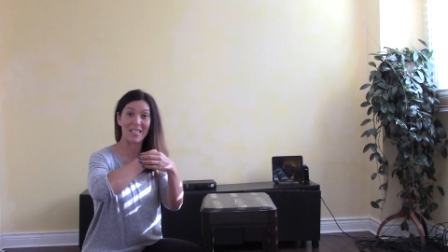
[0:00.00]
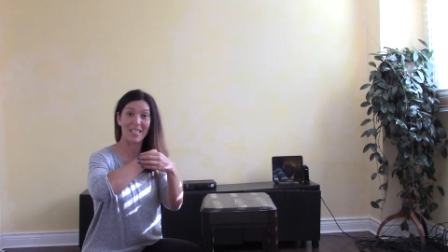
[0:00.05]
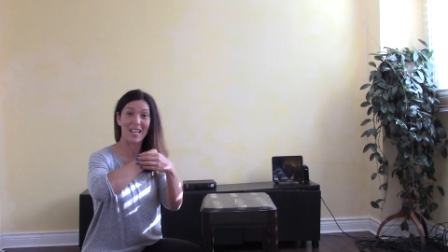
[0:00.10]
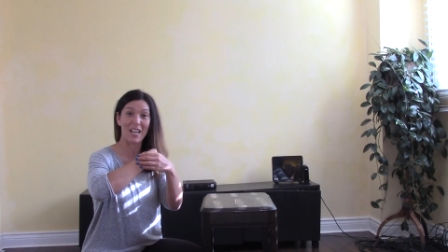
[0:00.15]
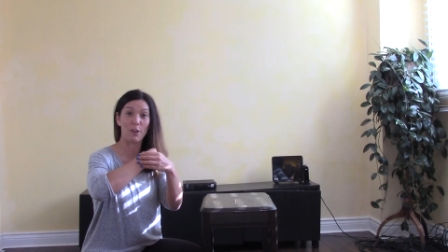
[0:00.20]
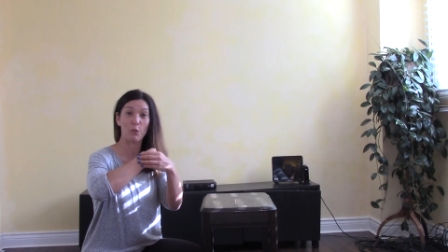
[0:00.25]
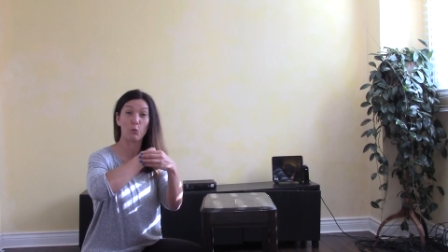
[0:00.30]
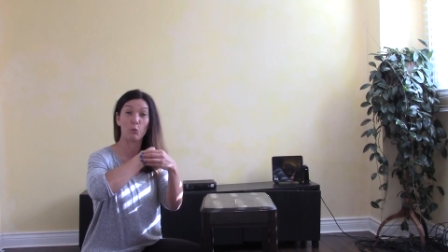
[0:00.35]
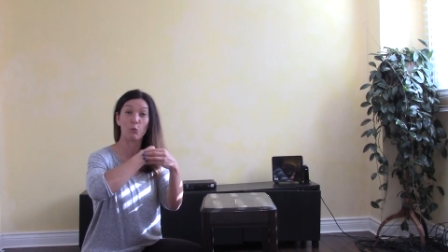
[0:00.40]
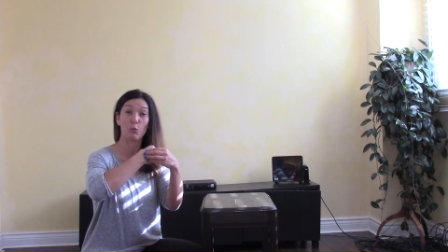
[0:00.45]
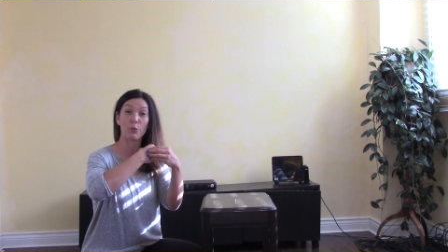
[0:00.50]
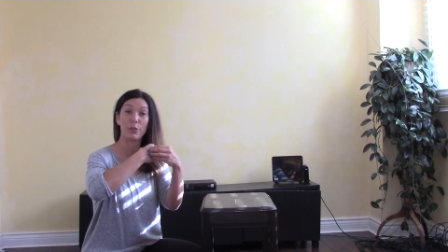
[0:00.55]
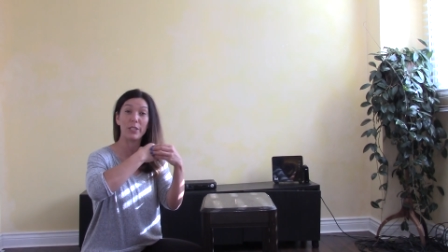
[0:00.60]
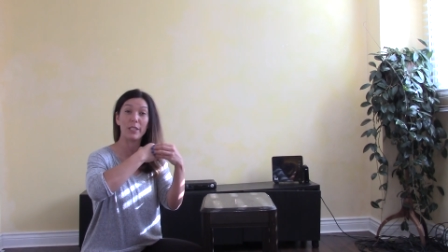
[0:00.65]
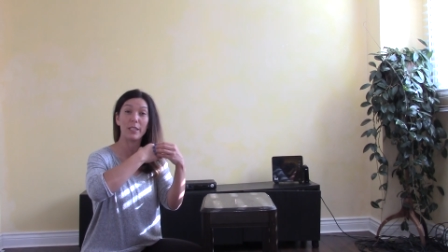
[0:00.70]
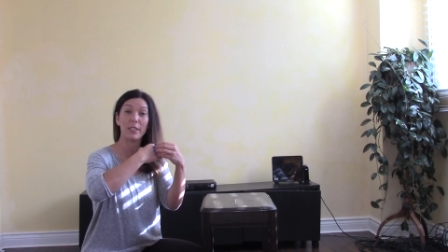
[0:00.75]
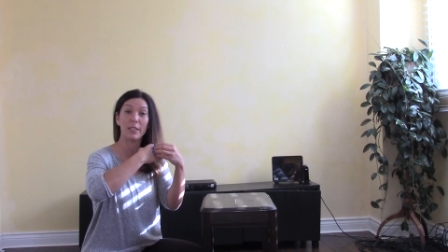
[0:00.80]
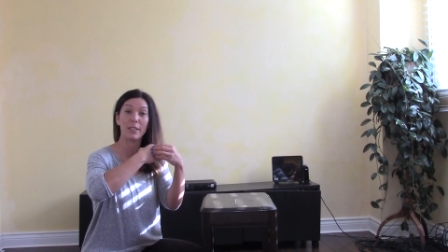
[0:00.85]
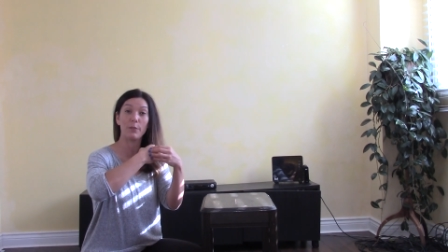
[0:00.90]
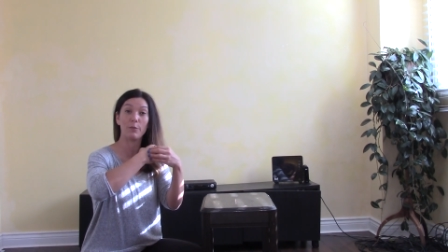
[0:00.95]
to get
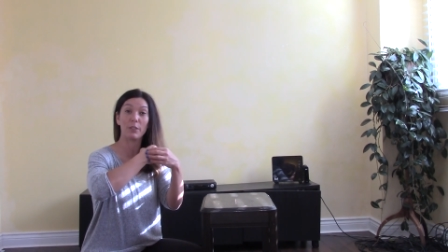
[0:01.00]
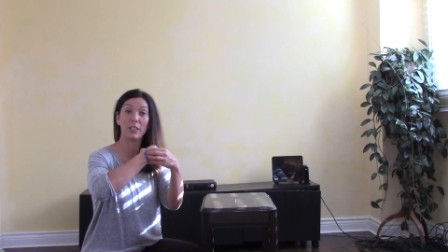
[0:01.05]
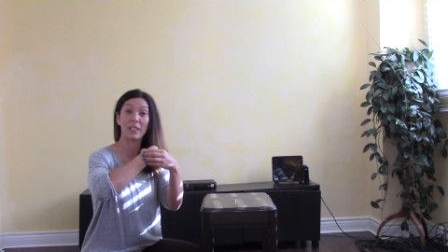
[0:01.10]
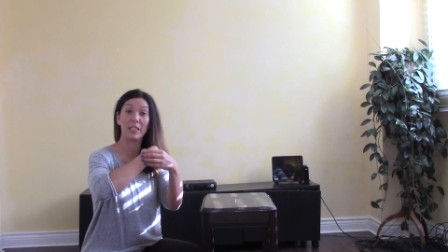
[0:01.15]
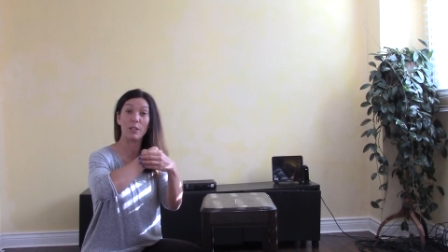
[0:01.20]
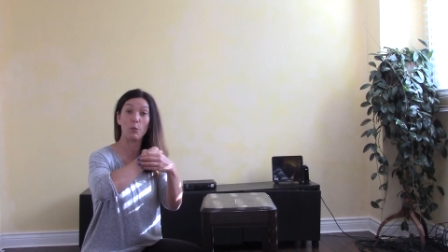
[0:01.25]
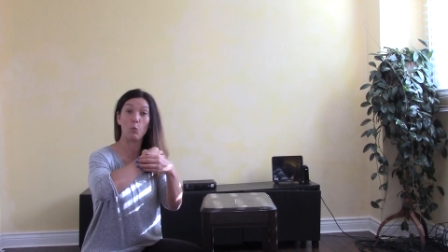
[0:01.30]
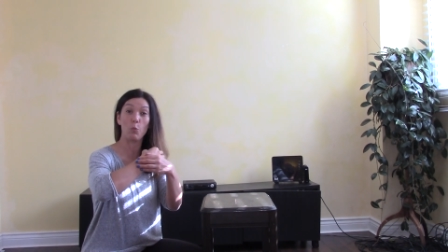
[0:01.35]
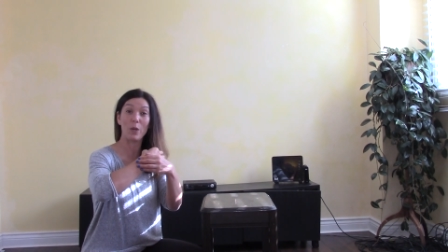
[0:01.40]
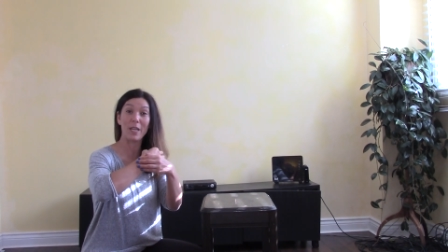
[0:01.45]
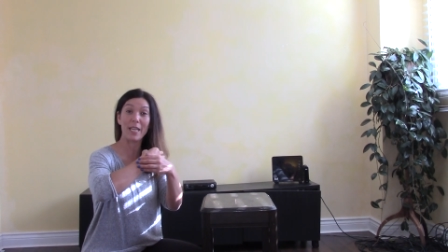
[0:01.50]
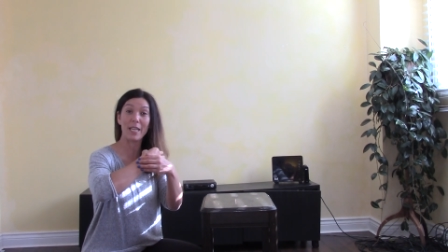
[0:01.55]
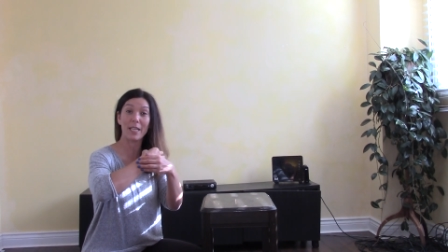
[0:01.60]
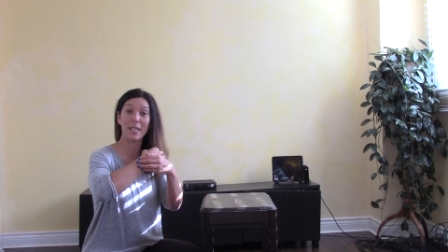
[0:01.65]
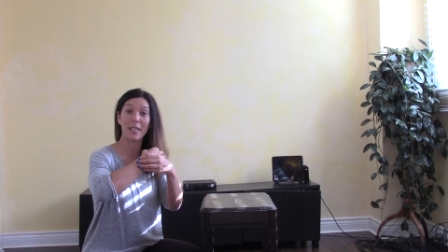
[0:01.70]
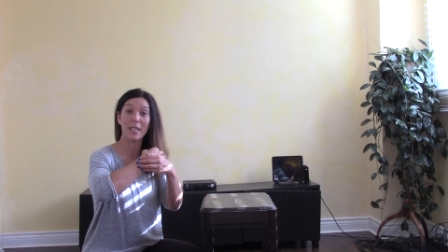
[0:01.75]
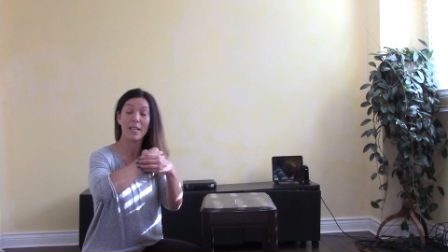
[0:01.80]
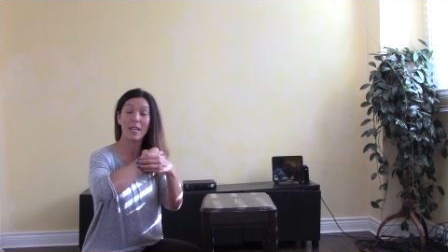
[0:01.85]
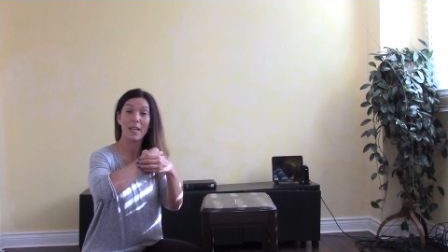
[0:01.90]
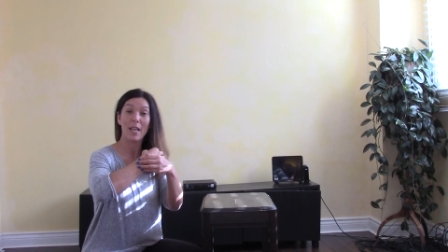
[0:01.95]
really, really
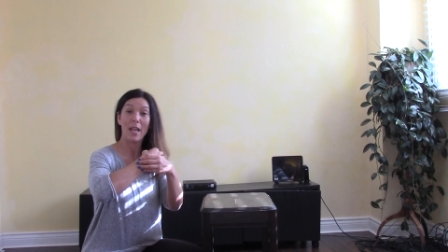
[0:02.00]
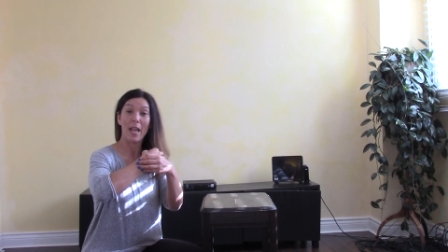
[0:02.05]
weak,